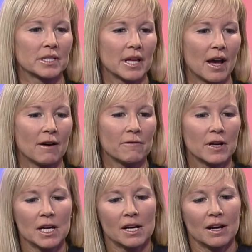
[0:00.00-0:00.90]
staff.
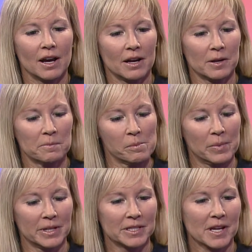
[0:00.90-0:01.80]

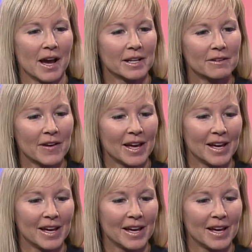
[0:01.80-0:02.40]
But it's kind of